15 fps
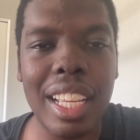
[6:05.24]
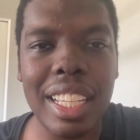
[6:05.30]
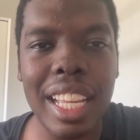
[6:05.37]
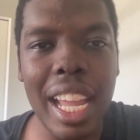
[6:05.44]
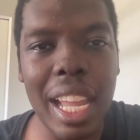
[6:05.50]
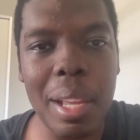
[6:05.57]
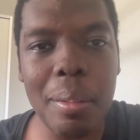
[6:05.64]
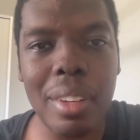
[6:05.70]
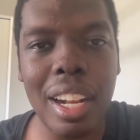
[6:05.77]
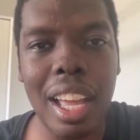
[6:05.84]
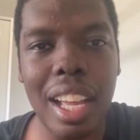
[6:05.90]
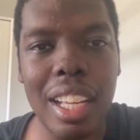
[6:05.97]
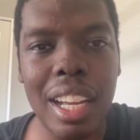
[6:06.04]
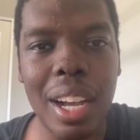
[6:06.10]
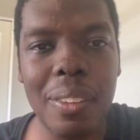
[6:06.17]
and game
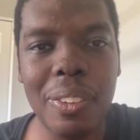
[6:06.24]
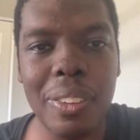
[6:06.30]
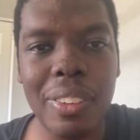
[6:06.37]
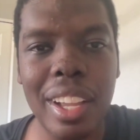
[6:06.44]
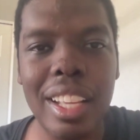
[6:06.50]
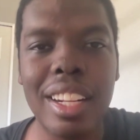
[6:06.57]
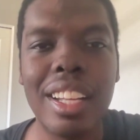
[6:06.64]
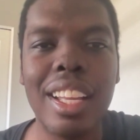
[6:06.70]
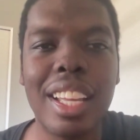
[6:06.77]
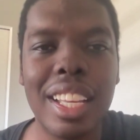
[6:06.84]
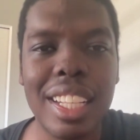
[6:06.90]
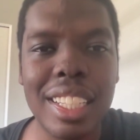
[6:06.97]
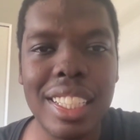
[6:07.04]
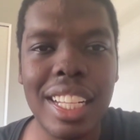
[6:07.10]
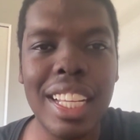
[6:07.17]
clock operator
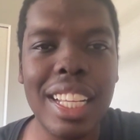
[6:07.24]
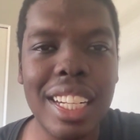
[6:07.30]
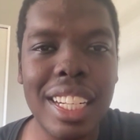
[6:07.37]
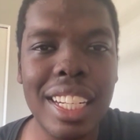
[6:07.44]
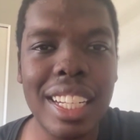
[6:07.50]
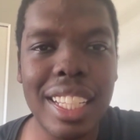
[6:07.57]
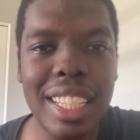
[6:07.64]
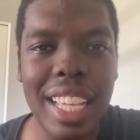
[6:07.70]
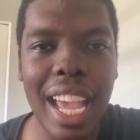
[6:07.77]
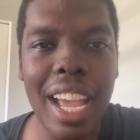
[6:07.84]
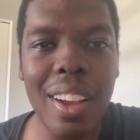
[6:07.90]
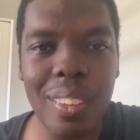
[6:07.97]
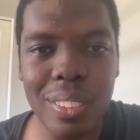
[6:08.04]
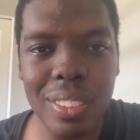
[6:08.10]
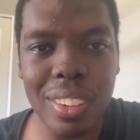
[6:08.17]
didn't
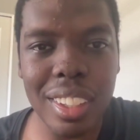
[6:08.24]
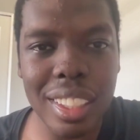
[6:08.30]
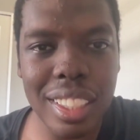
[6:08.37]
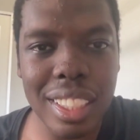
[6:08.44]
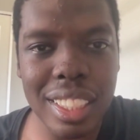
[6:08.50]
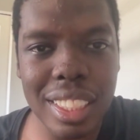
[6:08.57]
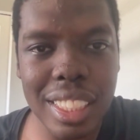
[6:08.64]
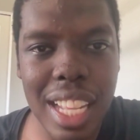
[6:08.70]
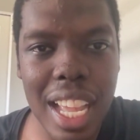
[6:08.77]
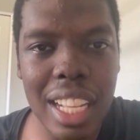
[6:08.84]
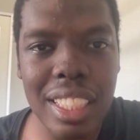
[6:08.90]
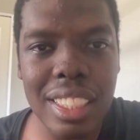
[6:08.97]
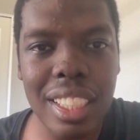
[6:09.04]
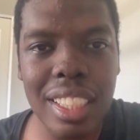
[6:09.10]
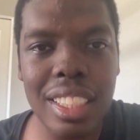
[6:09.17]
count
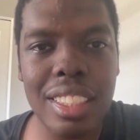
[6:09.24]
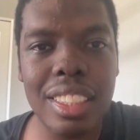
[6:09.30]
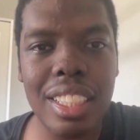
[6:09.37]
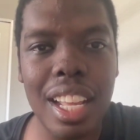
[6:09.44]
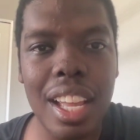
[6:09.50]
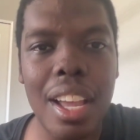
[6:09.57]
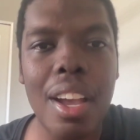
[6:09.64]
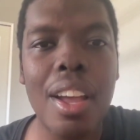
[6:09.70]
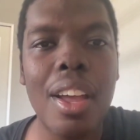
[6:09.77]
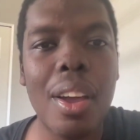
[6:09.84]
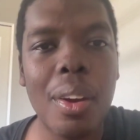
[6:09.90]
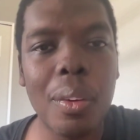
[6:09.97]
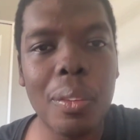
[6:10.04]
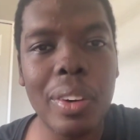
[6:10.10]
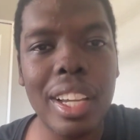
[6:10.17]
that touchdown,
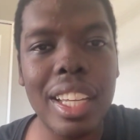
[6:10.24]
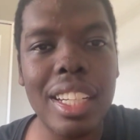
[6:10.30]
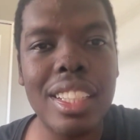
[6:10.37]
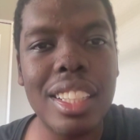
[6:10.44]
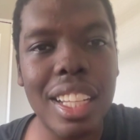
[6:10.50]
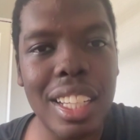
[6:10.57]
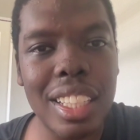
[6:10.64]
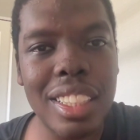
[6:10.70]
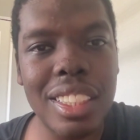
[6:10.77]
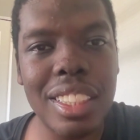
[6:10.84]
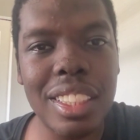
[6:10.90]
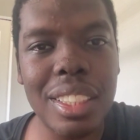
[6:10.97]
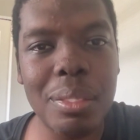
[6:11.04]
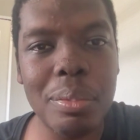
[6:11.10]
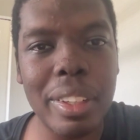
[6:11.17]
which it
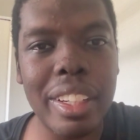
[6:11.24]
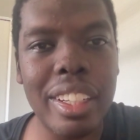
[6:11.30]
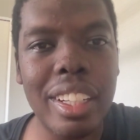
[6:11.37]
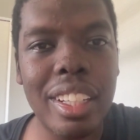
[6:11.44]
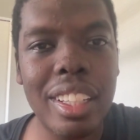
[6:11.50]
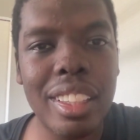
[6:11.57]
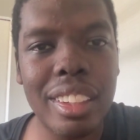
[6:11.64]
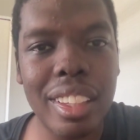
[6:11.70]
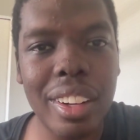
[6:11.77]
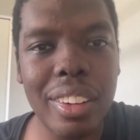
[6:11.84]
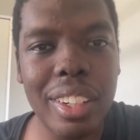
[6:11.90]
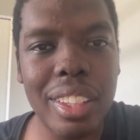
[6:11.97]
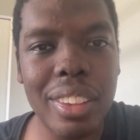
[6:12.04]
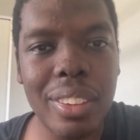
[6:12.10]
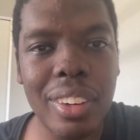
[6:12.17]
should have been
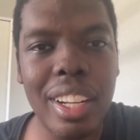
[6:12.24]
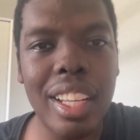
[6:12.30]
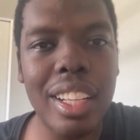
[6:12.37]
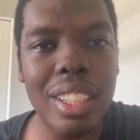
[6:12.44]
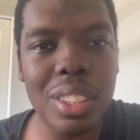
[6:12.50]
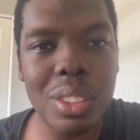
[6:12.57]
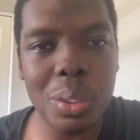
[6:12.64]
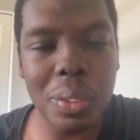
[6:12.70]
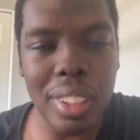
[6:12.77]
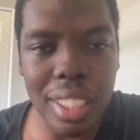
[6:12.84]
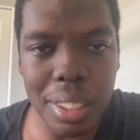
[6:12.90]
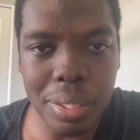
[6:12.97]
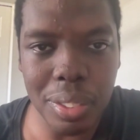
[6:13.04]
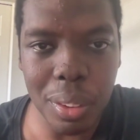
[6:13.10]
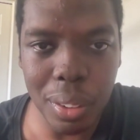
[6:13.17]

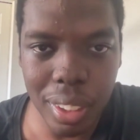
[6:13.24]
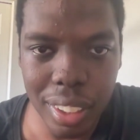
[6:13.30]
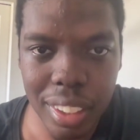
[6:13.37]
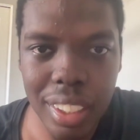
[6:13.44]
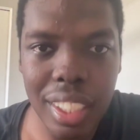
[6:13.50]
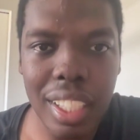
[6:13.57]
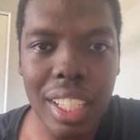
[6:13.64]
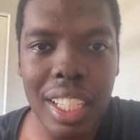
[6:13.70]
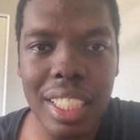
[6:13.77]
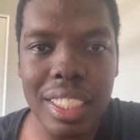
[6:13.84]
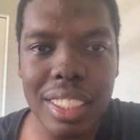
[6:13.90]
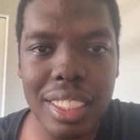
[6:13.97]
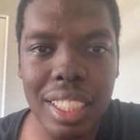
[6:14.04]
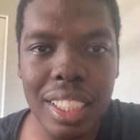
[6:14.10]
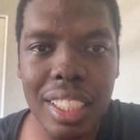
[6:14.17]
33-24.
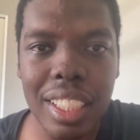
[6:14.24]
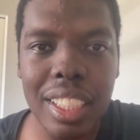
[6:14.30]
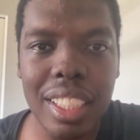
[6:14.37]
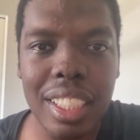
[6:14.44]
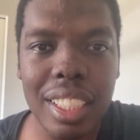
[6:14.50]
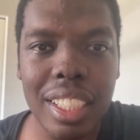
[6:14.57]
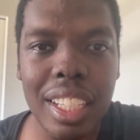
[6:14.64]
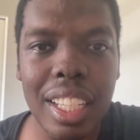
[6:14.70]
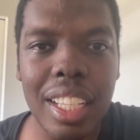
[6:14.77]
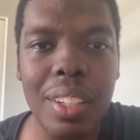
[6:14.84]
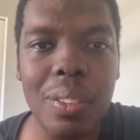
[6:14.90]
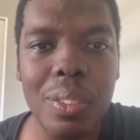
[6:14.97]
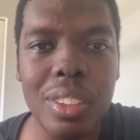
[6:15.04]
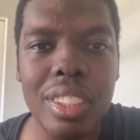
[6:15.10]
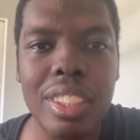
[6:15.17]
Instead,
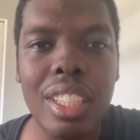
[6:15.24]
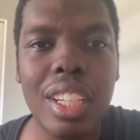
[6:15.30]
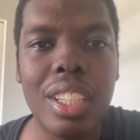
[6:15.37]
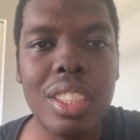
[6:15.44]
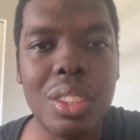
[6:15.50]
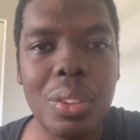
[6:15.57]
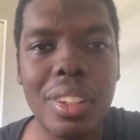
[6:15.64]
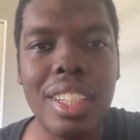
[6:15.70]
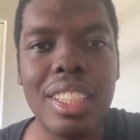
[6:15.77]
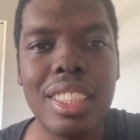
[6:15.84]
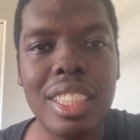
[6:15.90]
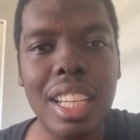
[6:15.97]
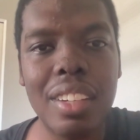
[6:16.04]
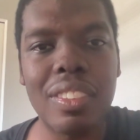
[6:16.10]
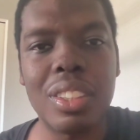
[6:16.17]
it was
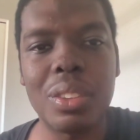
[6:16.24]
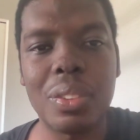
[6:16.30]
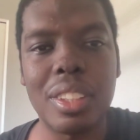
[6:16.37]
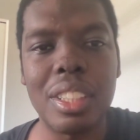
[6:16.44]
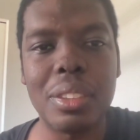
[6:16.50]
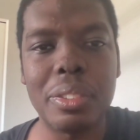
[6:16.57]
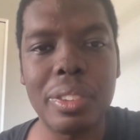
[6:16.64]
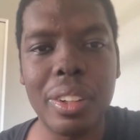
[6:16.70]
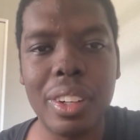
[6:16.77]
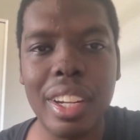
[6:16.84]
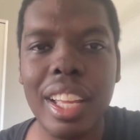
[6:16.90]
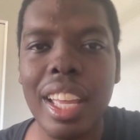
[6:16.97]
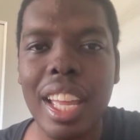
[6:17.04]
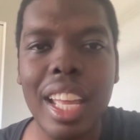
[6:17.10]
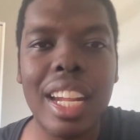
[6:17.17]

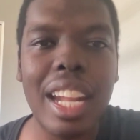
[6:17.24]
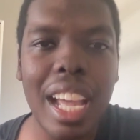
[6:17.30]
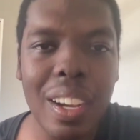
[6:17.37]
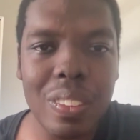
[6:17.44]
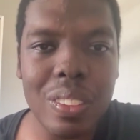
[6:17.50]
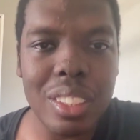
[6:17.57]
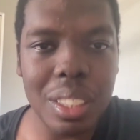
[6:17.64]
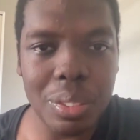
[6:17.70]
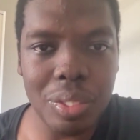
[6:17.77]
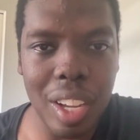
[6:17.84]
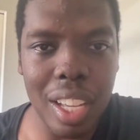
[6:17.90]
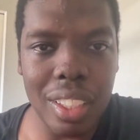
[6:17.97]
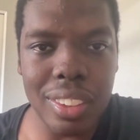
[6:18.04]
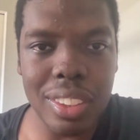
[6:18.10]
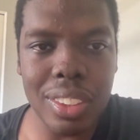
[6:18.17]
27-24, and that was the
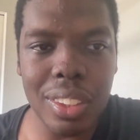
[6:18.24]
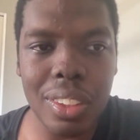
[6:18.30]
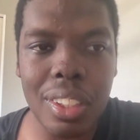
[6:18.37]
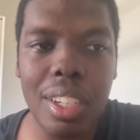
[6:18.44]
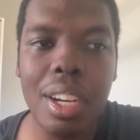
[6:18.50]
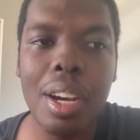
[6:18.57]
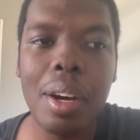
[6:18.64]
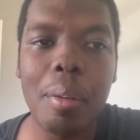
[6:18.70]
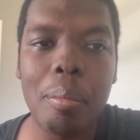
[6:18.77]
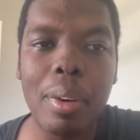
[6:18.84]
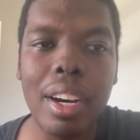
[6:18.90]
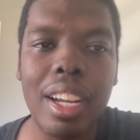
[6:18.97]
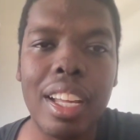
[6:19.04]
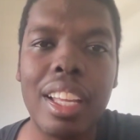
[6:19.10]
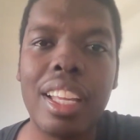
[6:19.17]
final score.
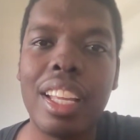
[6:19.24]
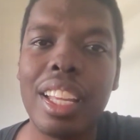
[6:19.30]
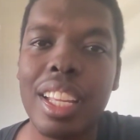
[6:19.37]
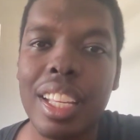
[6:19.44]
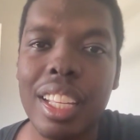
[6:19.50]
But